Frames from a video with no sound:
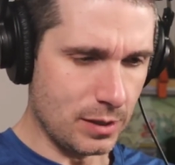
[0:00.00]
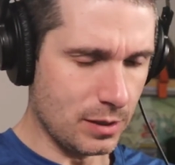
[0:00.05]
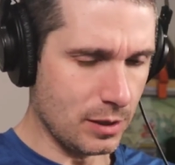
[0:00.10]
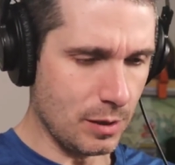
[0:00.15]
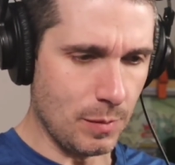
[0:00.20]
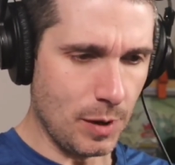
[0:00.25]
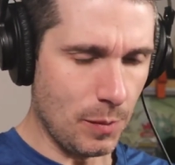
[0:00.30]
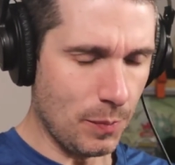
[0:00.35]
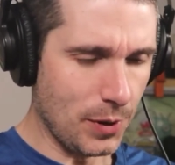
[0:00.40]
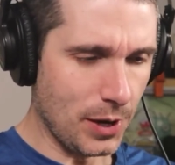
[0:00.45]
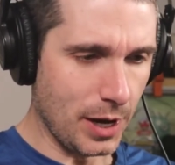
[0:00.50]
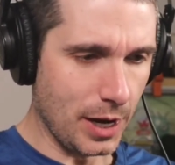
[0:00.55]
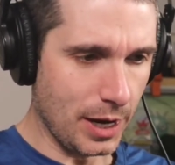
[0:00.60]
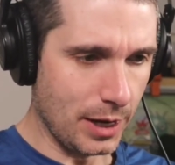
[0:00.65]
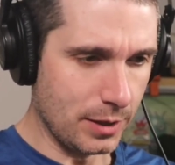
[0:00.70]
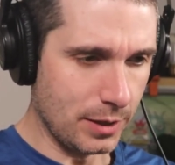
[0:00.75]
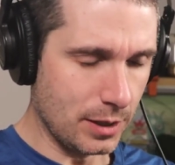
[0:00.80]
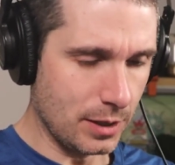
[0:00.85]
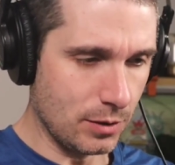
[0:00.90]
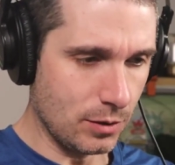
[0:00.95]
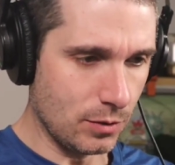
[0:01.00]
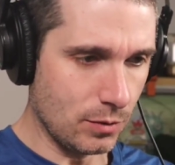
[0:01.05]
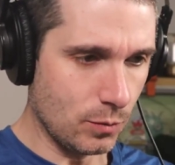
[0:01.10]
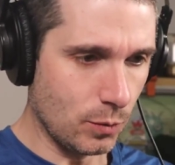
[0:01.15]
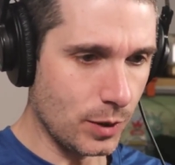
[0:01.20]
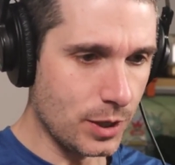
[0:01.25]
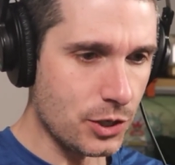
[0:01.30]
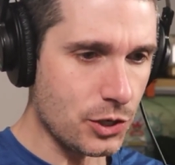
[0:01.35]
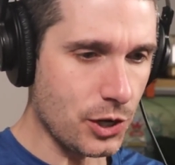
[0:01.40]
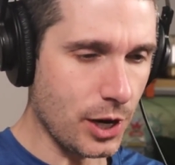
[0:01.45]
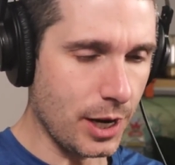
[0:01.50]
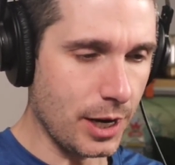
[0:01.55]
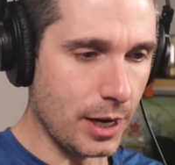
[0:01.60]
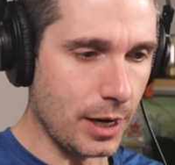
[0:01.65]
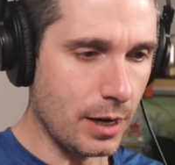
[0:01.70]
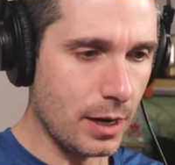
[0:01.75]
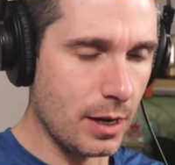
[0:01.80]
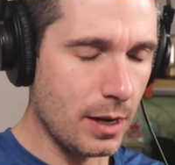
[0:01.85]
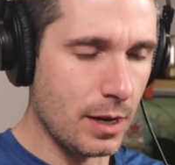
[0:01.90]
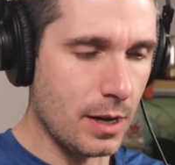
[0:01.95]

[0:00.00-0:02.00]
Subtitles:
Some API didn't one shot it,